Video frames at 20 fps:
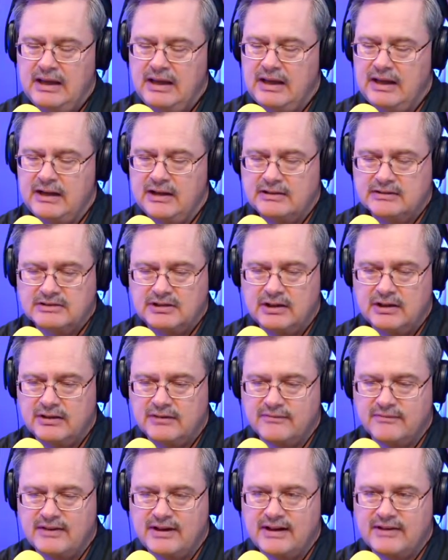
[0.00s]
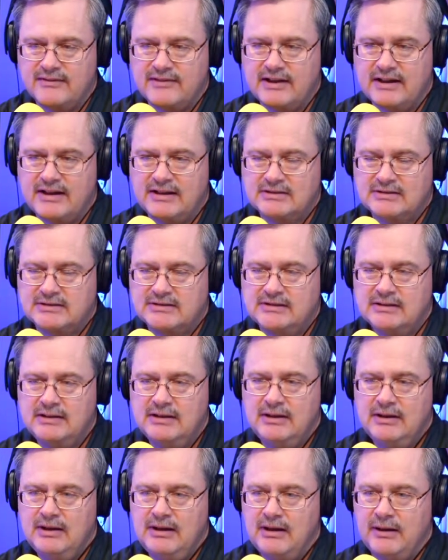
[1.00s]
it's $105,000,
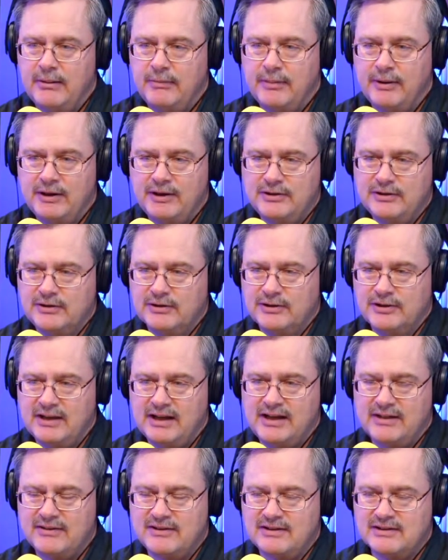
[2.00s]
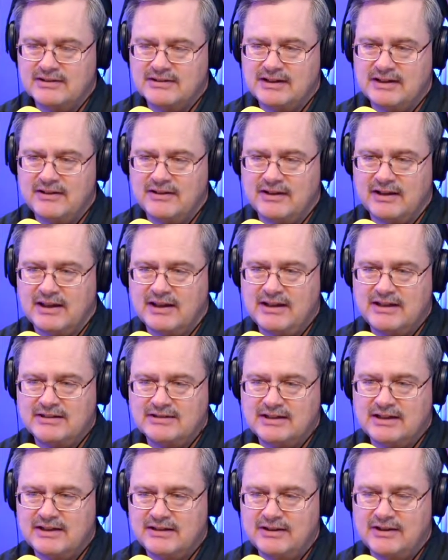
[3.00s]
upon your death, instead of the
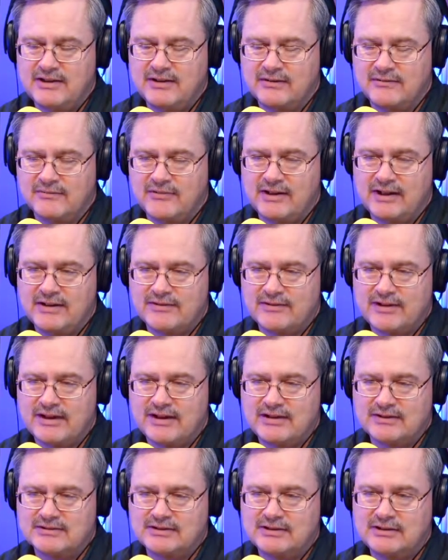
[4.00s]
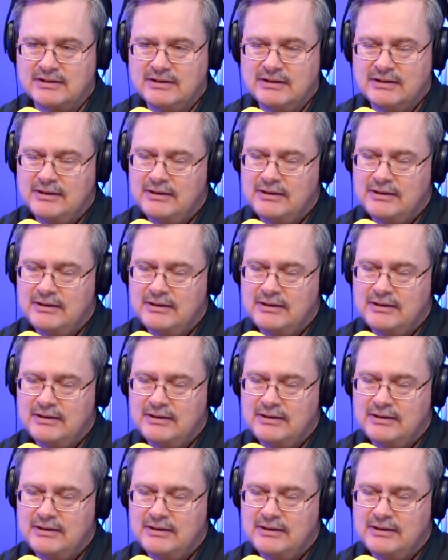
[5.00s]
kids getting $105,000,